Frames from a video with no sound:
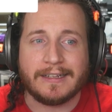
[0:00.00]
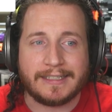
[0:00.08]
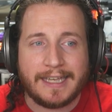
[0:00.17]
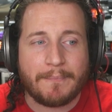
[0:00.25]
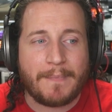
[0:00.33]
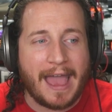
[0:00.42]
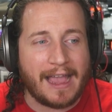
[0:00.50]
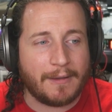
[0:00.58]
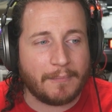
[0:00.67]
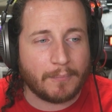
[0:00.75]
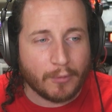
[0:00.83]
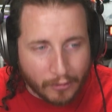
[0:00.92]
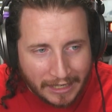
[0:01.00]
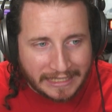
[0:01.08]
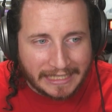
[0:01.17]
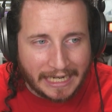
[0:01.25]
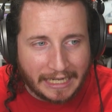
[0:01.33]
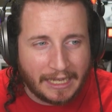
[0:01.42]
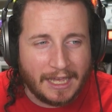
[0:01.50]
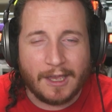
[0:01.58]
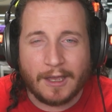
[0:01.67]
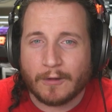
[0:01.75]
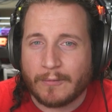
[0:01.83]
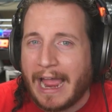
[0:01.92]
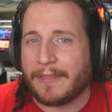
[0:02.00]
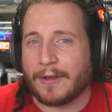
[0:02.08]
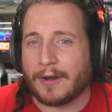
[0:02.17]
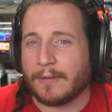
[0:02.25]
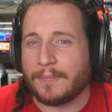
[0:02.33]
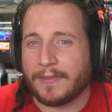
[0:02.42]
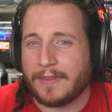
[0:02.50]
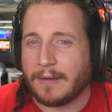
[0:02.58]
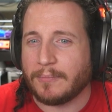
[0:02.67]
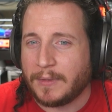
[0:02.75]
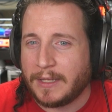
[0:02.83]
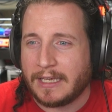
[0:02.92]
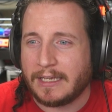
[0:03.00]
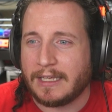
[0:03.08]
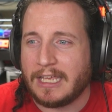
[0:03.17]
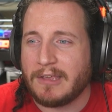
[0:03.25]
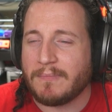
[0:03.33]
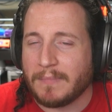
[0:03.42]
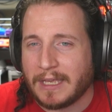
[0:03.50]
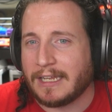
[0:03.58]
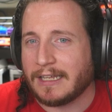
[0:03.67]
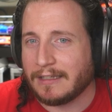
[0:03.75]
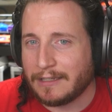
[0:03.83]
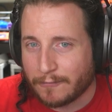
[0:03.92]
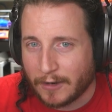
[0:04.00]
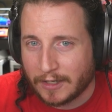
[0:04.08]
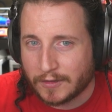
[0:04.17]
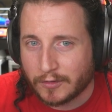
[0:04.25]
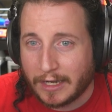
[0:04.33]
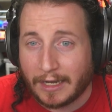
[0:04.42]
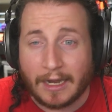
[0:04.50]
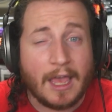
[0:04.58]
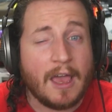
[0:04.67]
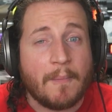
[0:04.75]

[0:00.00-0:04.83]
to get back printing rather than being immediately frustrated.